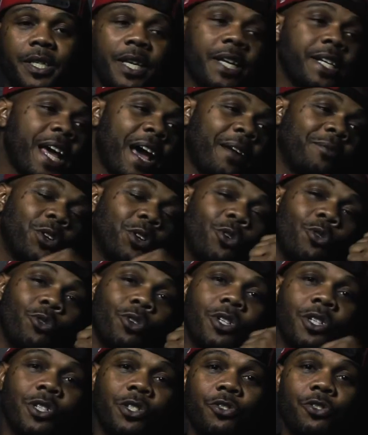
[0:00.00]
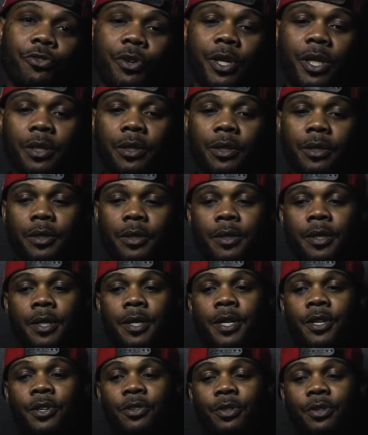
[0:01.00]
then having to go to Katrina,
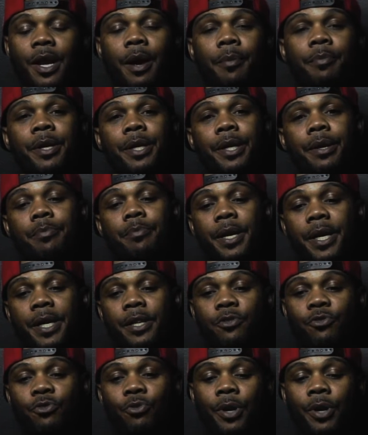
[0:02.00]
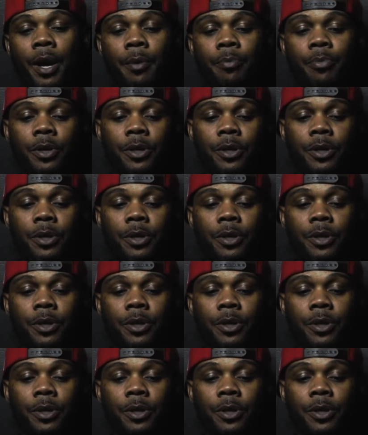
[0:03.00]
you know what I mean, and make it through that.